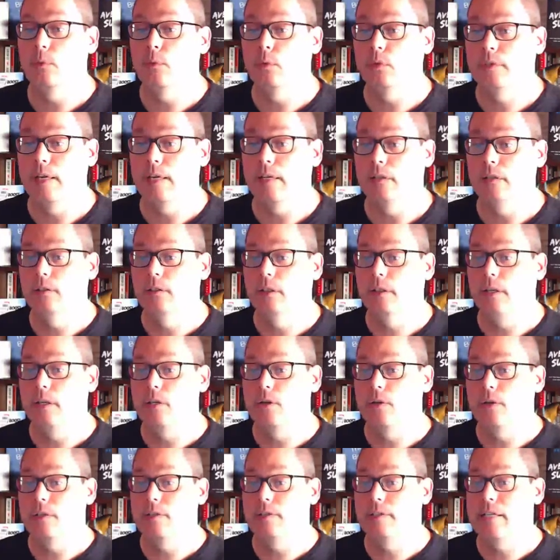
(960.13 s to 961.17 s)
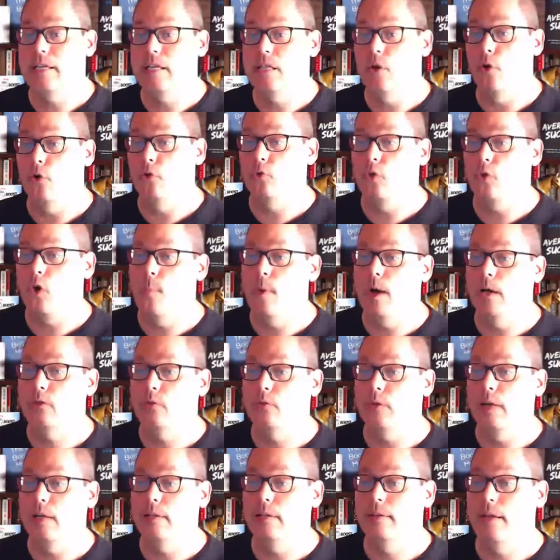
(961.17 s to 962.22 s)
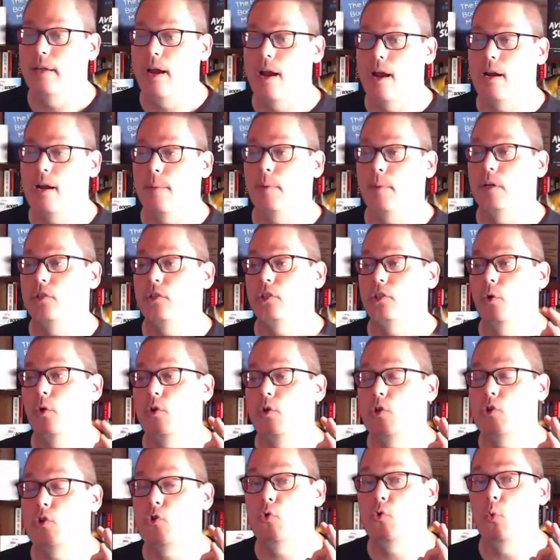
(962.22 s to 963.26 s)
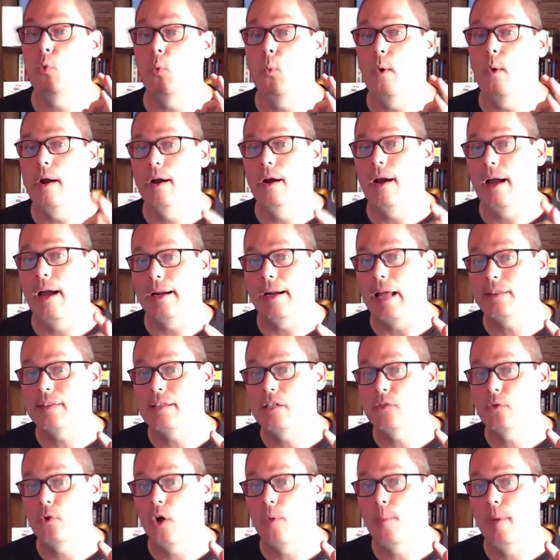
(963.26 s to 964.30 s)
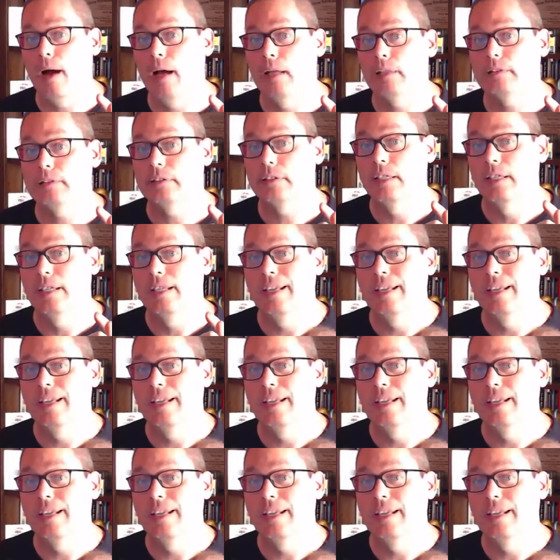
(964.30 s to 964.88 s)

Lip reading: and we'll take a look, and you can see those robots right there, and I'm going to show you where I got these robots.